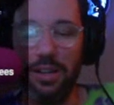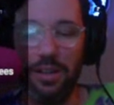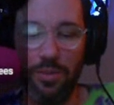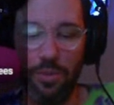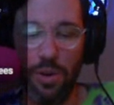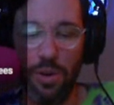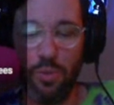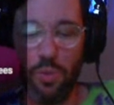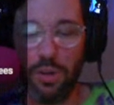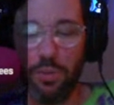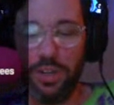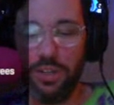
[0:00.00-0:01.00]
What are
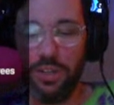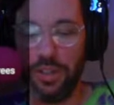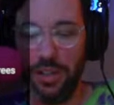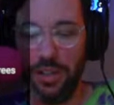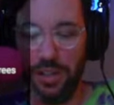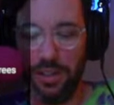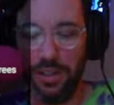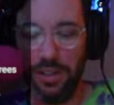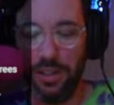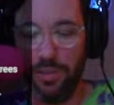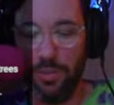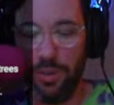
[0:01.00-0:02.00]
we doing here?
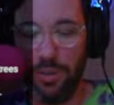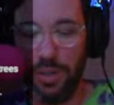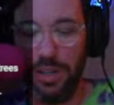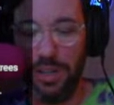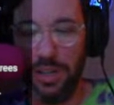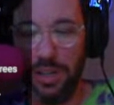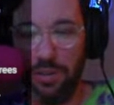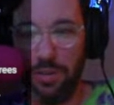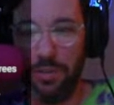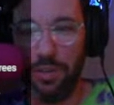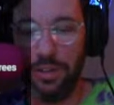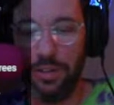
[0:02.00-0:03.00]
What are we gonna
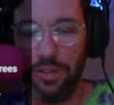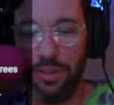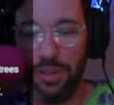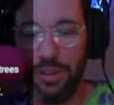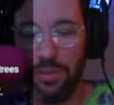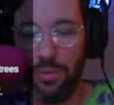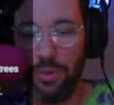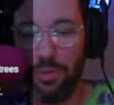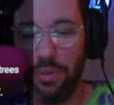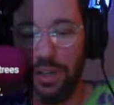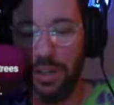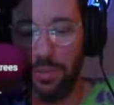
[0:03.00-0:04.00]
do? What are we
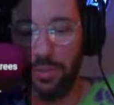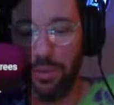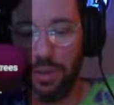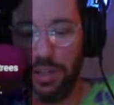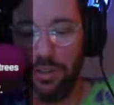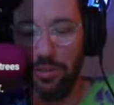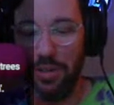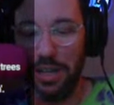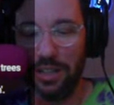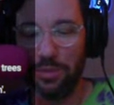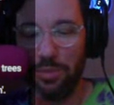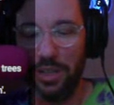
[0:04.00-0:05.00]
gonna do next
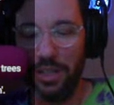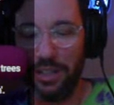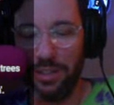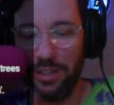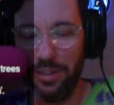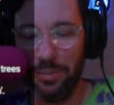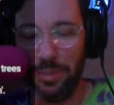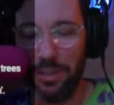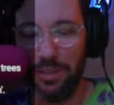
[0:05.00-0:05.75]
week? You know what I mean?